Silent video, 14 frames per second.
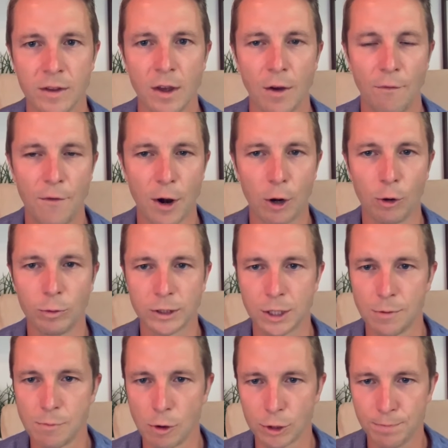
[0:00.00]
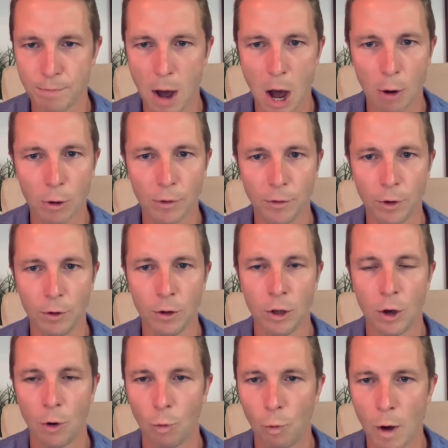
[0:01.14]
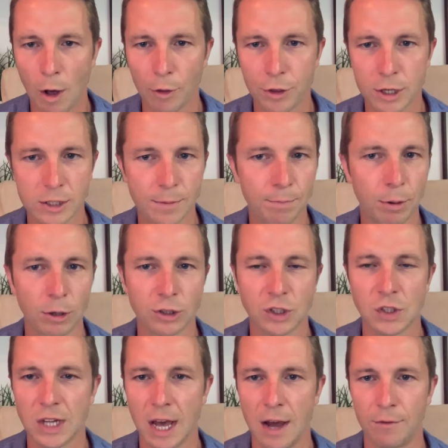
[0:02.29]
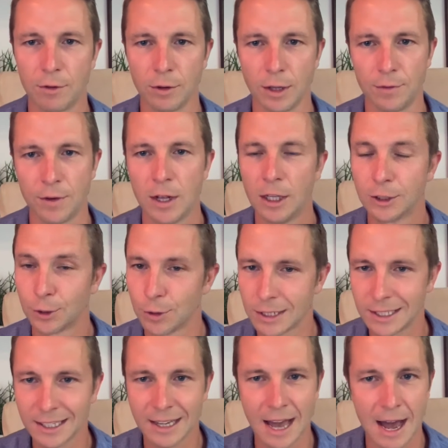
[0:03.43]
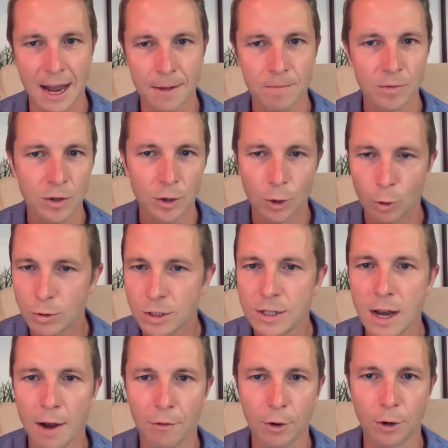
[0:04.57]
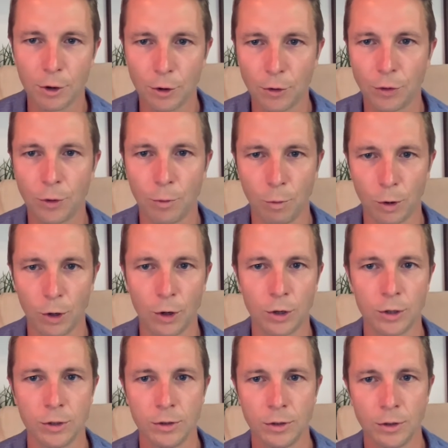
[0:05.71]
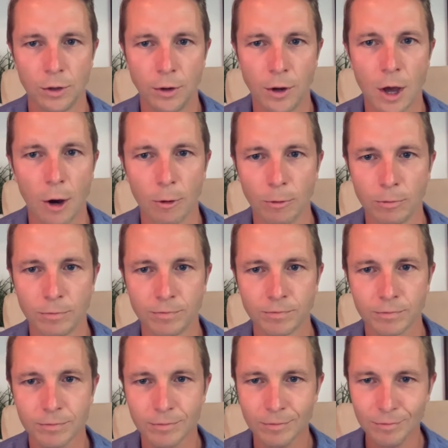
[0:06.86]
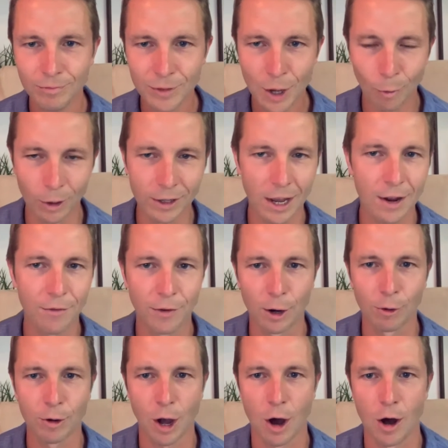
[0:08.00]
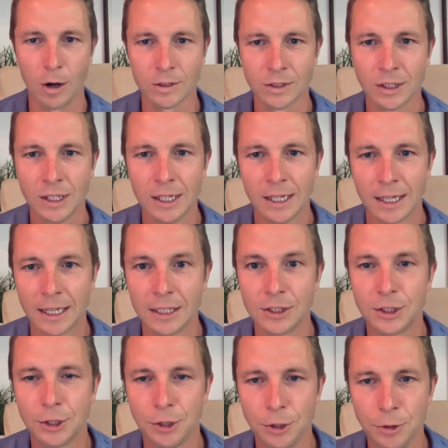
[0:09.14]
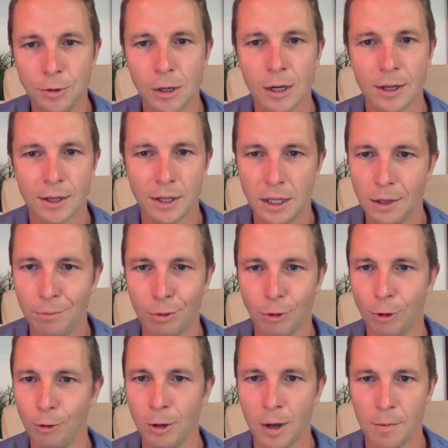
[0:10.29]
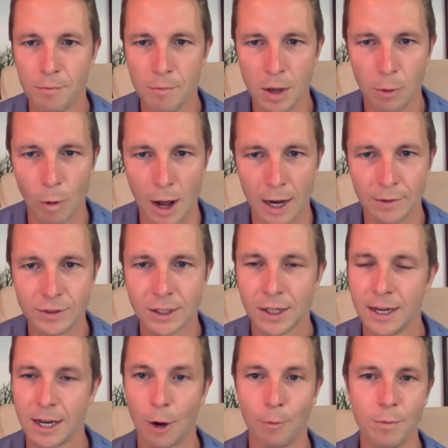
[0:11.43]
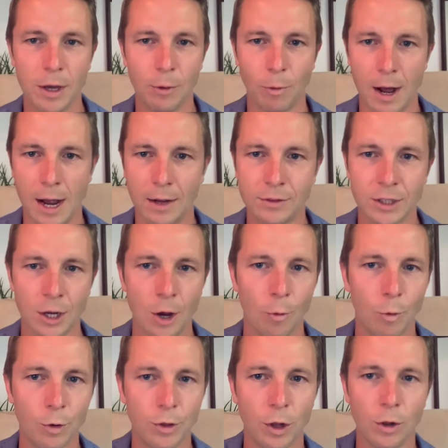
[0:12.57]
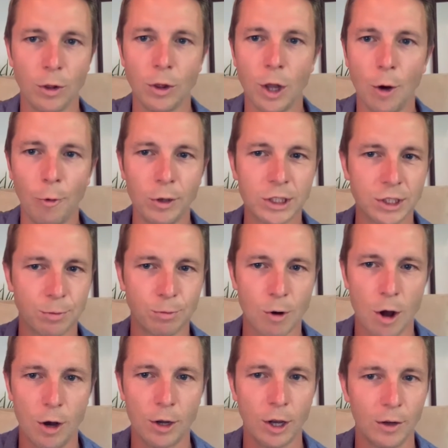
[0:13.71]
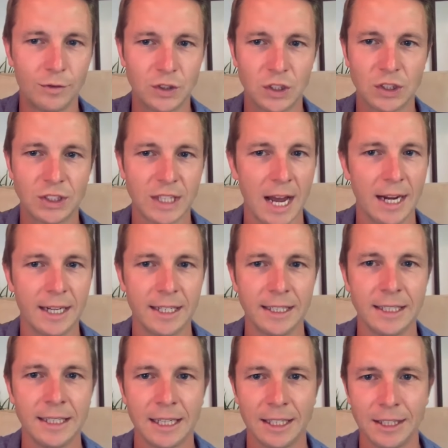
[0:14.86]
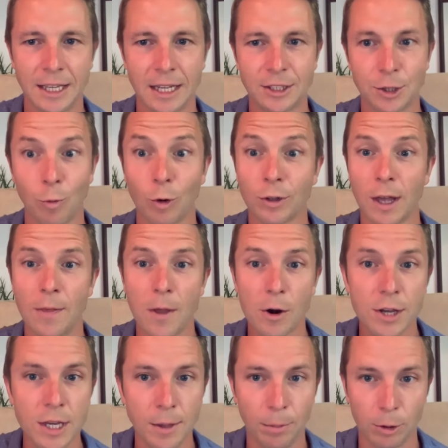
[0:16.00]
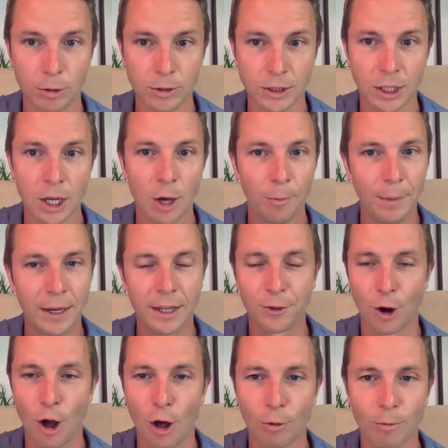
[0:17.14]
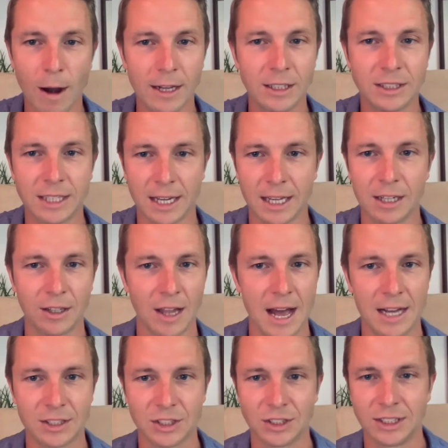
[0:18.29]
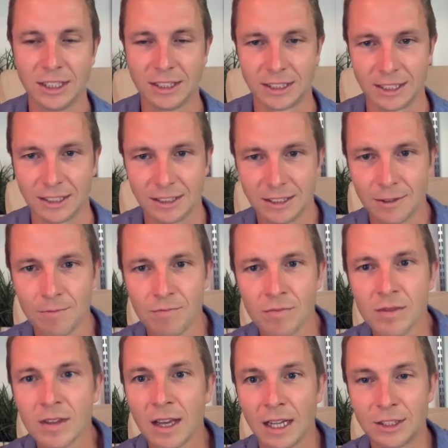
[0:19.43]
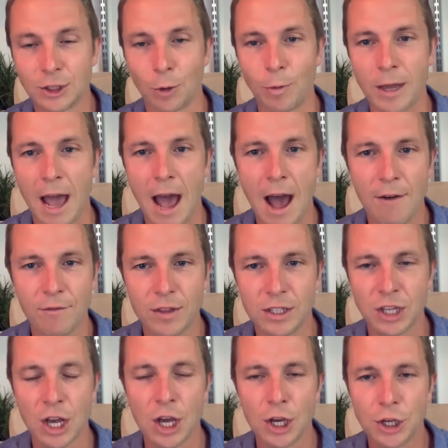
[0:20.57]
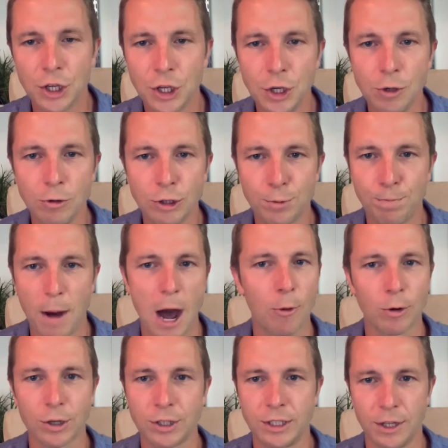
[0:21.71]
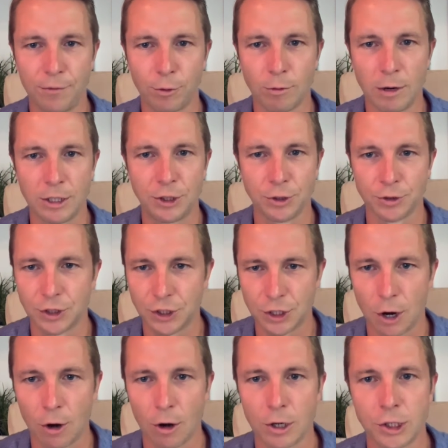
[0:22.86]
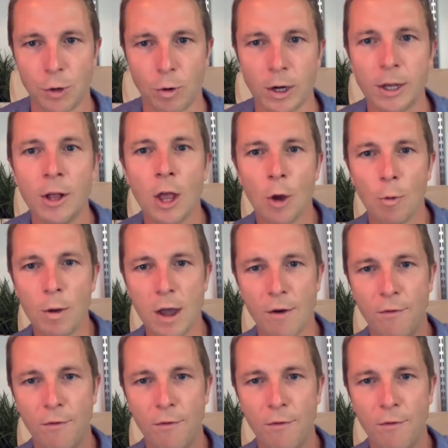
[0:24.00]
Pharaoh was the most powerful, wealthiest person to ever live. So this is a guy who's never heard the word no. One day Pharaoh calls in 2 Hebrew midwives. Now midwives were the lowest rung of society in the ancient world, and they're Hebrews, meaning they're already second-class citizens. And so we have this huge power differential to start our story. We have